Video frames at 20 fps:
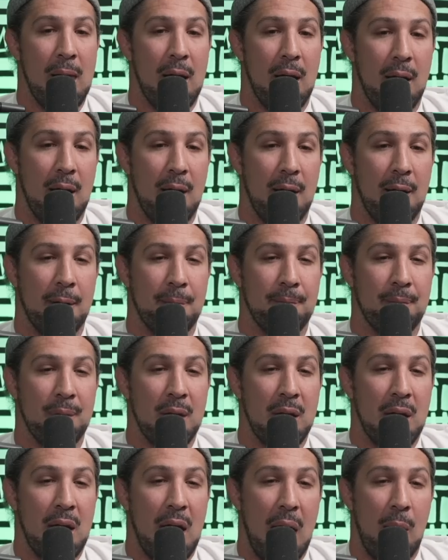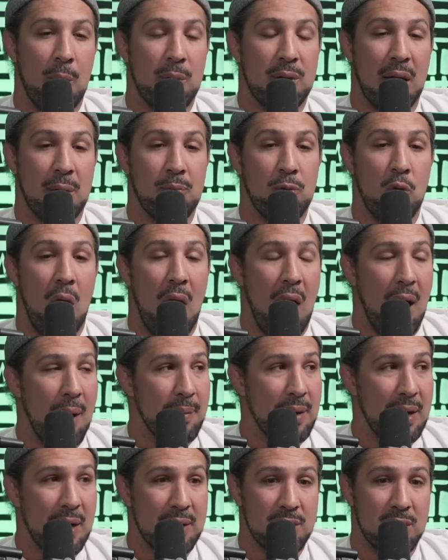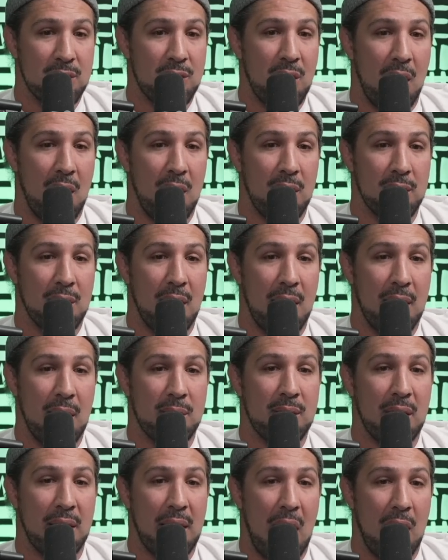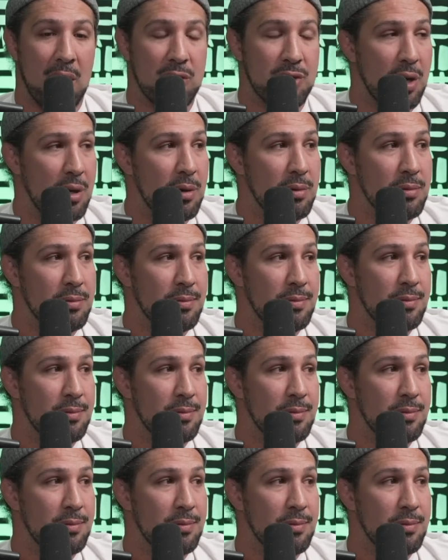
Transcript: Um, I would take Muhammad as a dog, and I'll take Aljo.